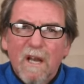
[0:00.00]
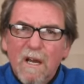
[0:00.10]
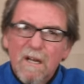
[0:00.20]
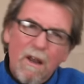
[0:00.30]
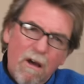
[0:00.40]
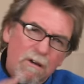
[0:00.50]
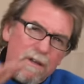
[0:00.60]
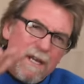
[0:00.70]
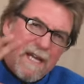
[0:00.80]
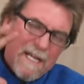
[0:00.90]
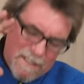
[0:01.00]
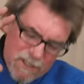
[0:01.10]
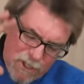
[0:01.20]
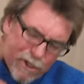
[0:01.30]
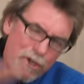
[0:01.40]
A Glock is
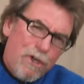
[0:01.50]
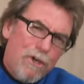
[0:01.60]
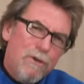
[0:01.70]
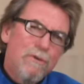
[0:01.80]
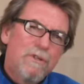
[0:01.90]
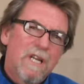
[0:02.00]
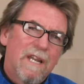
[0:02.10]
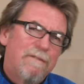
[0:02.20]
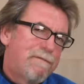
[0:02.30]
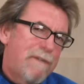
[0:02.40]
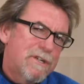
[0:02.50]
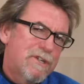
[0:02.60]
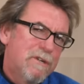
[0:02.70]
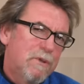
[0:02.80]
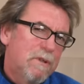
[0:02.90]
a hugely
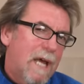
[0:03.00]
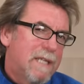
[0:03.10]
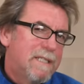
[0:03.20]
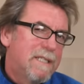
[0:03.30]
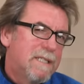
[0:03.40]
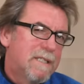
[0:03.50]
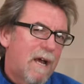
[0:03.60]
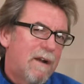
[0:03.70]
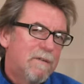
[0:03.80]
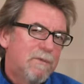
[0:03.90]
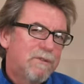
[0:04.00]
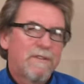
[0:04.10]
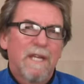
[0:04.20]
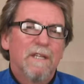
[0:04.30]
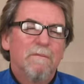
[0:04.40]
fashionable and desirable
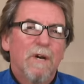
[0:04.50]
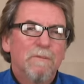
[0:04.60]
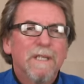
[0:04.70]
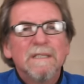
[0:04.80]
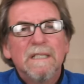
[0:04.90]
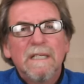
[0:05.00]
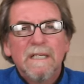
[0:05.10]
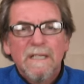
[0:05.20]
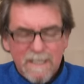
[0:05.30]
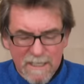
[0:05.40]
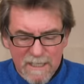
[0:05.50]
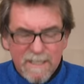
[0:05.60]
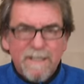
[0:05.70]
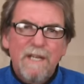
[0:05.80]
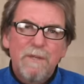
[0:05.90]
thing at the moment.
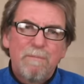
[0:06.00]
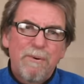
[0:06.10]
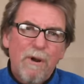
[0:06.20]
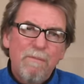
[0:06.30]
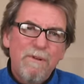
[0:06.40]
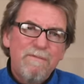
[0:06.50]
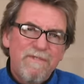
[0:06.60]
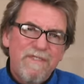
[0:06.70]
Now the problem